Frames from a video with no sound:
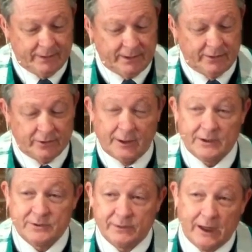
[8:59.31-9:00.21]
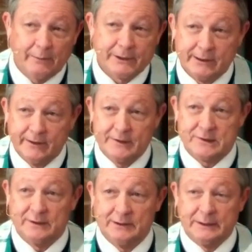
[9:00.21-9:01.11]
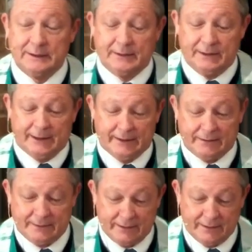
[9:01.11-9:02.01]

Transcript: Now, there are lots of commentaries and